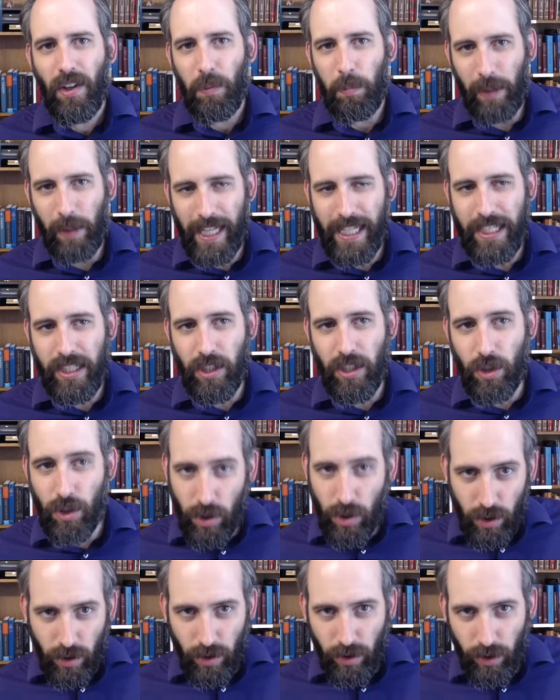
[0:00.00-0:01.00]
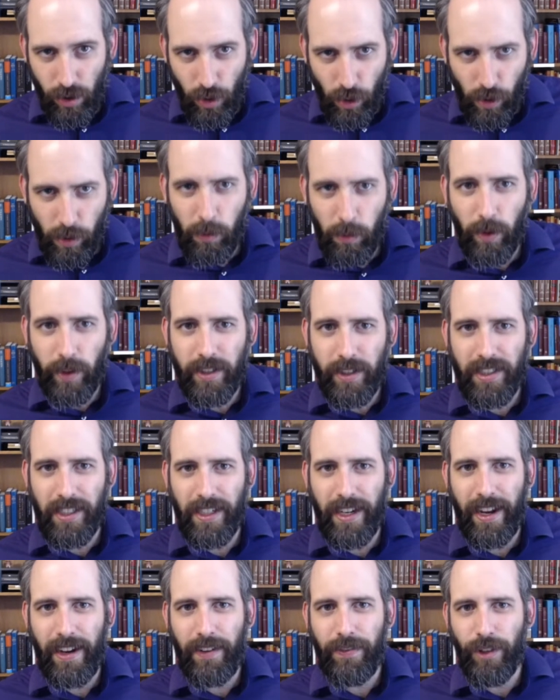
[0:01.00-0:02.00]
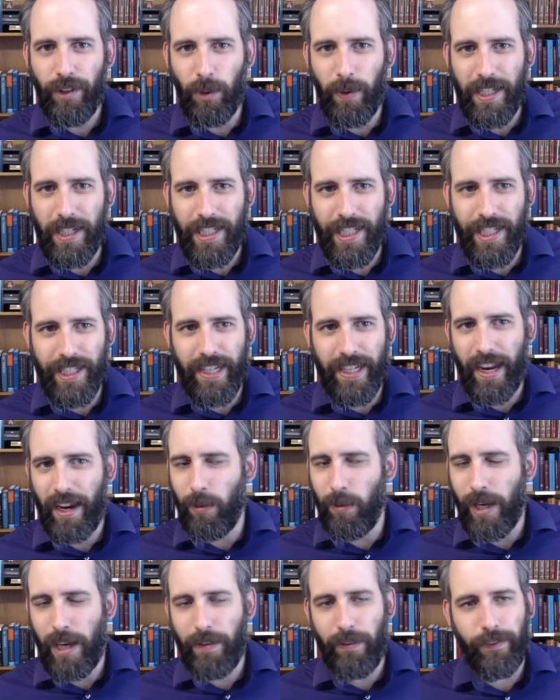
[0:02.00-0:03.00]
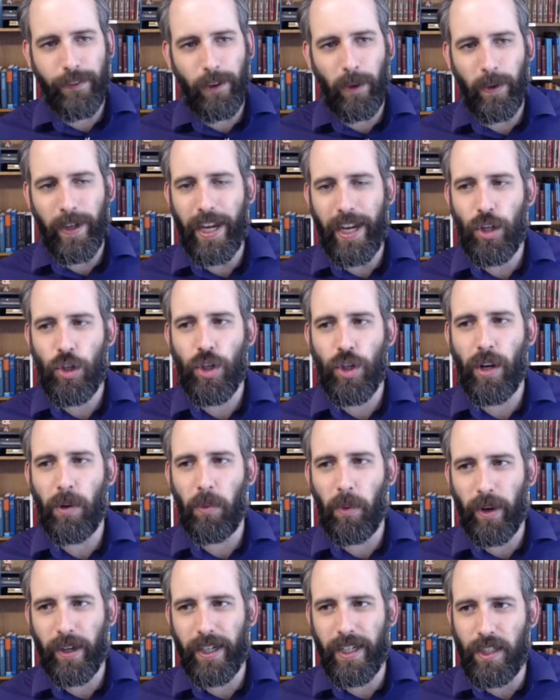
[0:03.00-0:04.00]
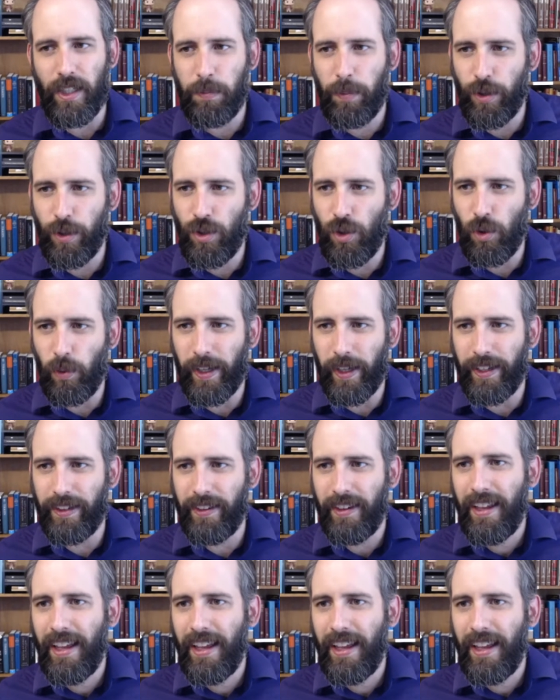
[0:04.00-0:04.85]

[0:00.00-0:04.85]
blesses your work today for the rest of the day, whatever vocation and work he's put you in,